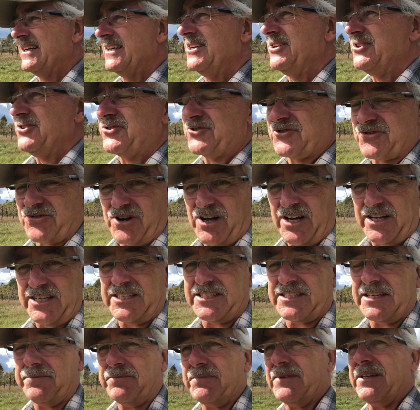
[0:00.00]
you try
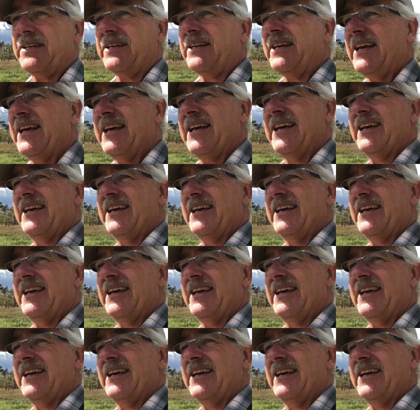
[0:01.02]
something